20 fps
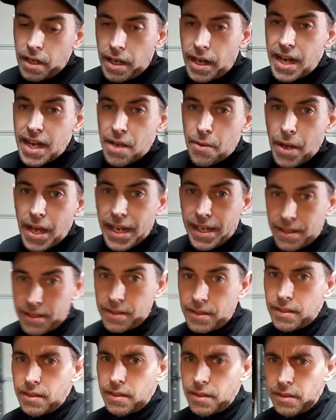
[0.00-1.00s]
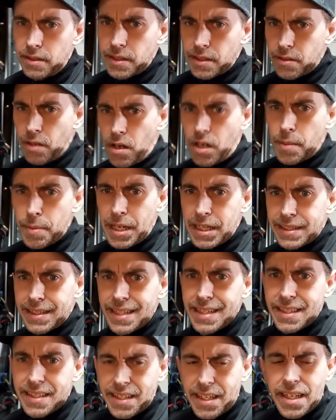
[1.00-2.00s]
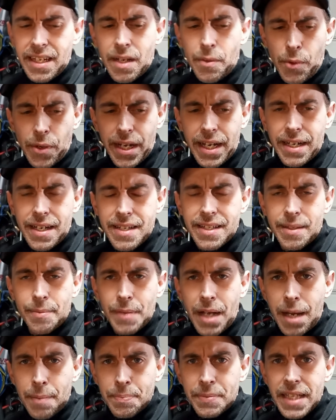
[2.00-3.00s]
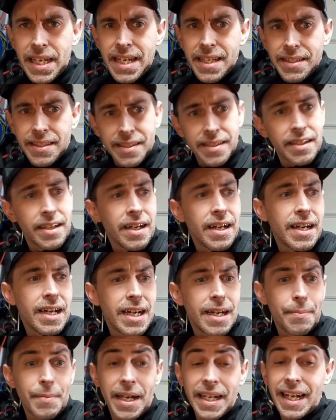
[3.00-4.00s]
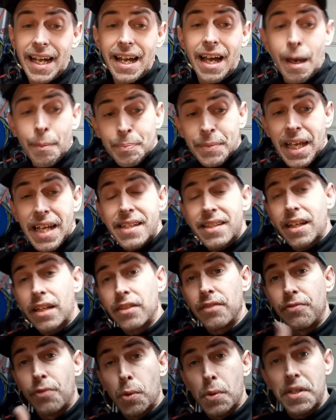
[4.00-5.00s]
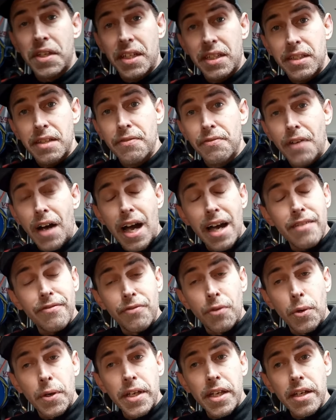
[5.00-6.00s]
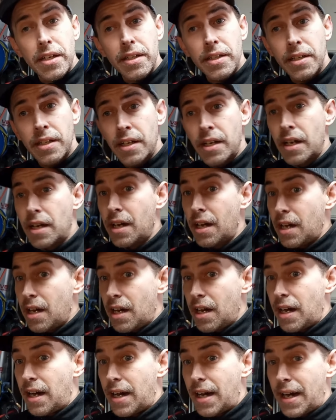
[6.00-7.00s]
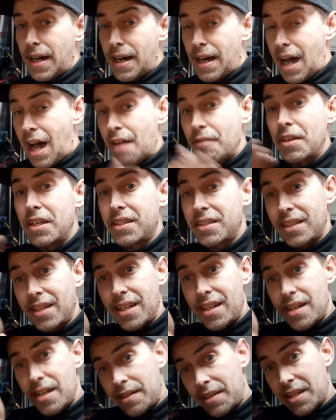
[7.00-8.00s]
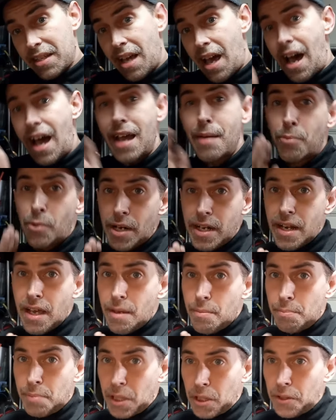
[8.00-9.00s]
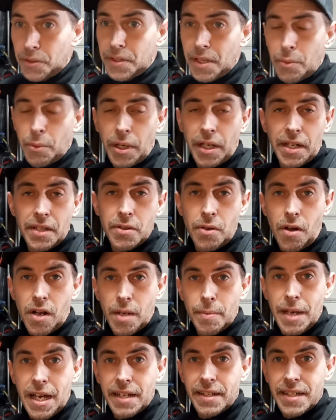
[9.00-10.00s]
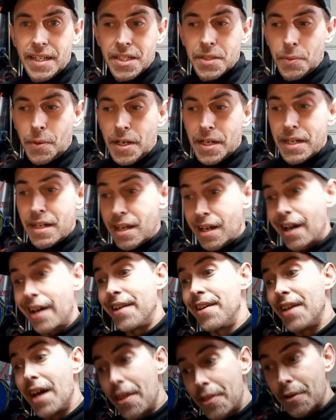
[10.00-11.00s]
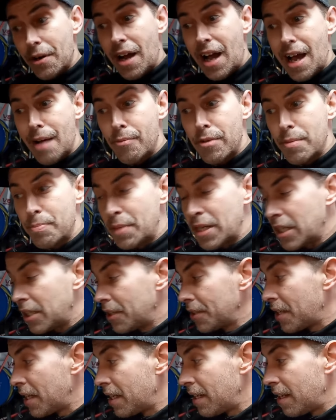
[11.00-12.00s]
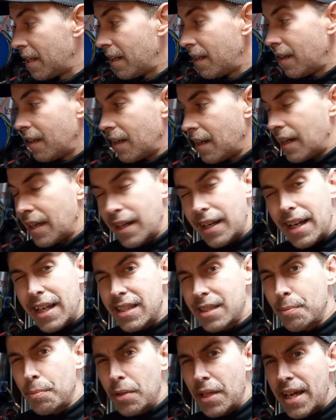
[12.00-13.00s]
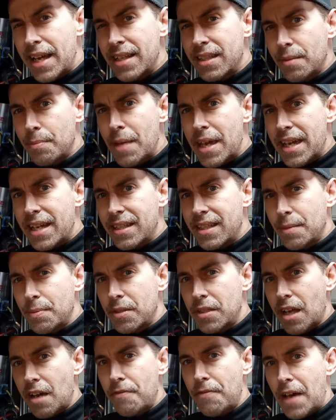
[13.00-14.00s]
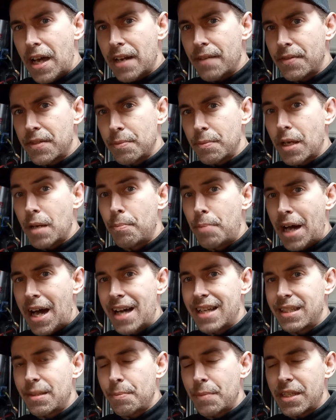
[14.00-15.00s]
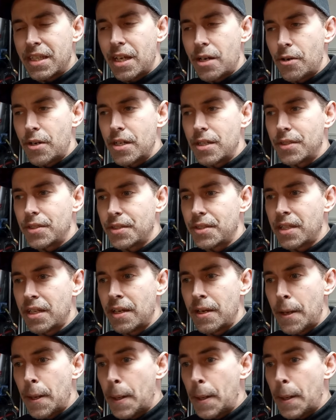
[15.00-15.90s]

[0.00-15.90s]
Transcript: Anyway, let's talk about this and then we'll get into some updates. I got updates on the 465 for you. Obviously, this hybrid build that we're going to talk about in this one, another hybrid build, and I got some plans of making some stuff out of some composite materials.